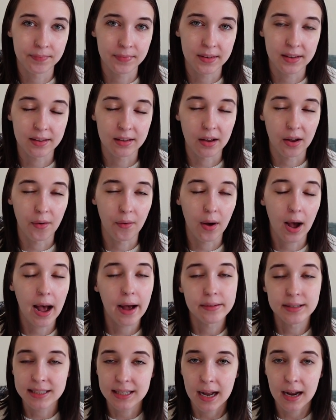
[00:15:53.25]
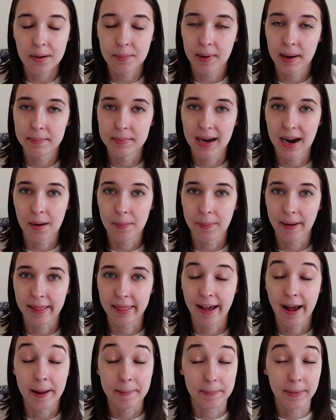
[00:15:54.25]
So I was kind of bummed out by
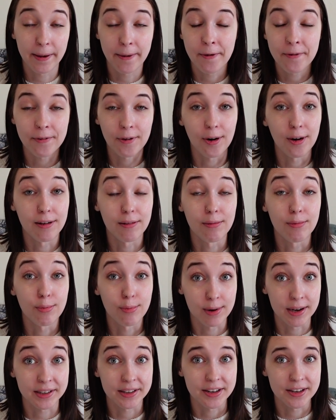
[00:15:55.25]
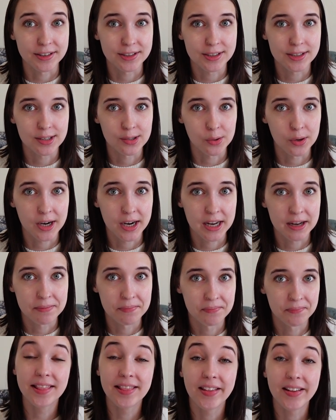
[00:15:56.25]
that, but overall, really good story.
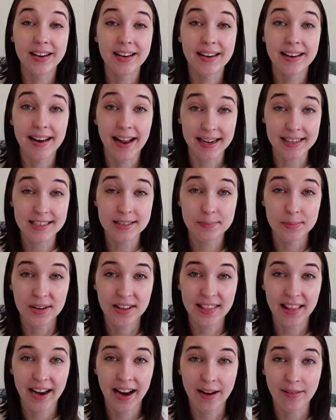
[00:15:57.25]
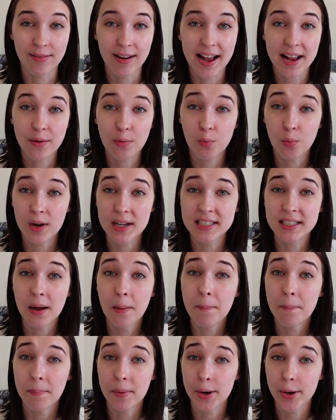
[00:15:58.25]
The next book that I read was
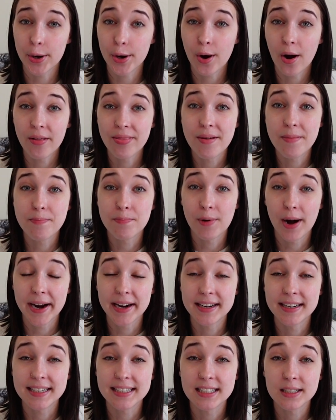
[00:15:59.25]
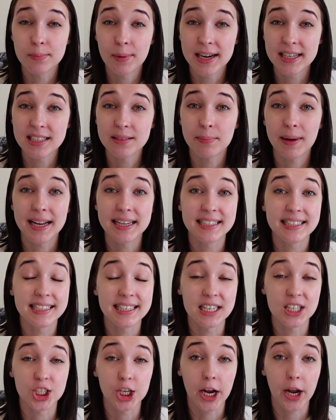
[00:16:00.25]
Murder on the Brighton Express by
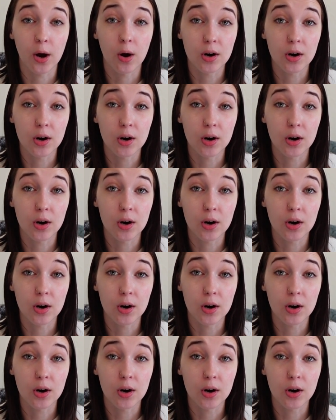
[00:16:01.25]
C.J.